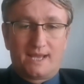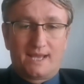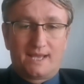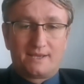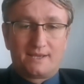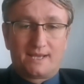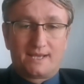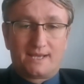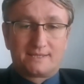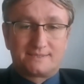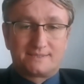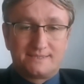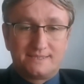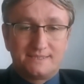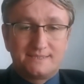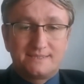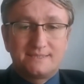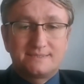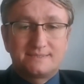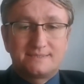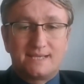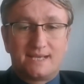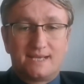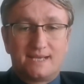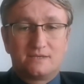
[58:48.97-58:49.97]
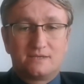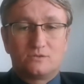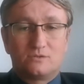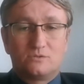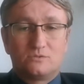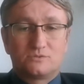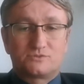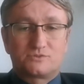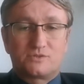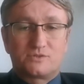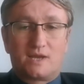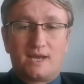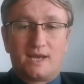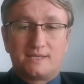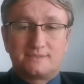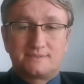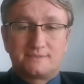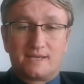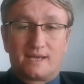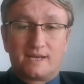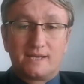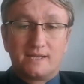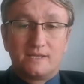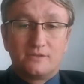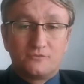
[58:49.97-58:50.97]
a citizen whose rights
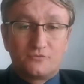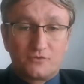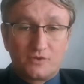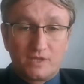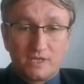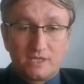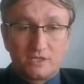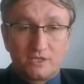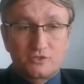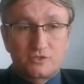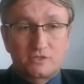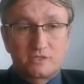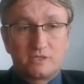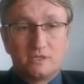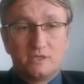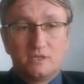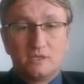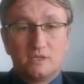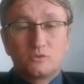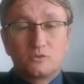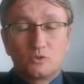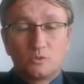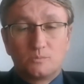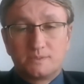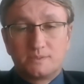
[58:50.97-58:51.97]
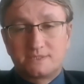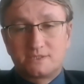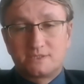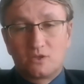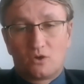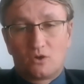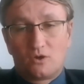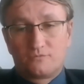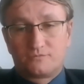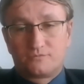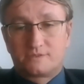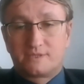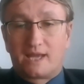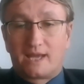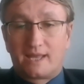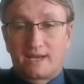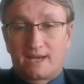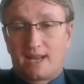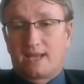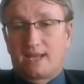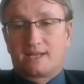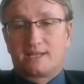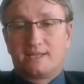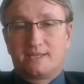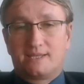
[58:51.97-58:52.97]
are infringed to be solved
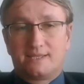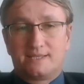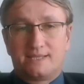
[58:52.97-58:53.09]
directly.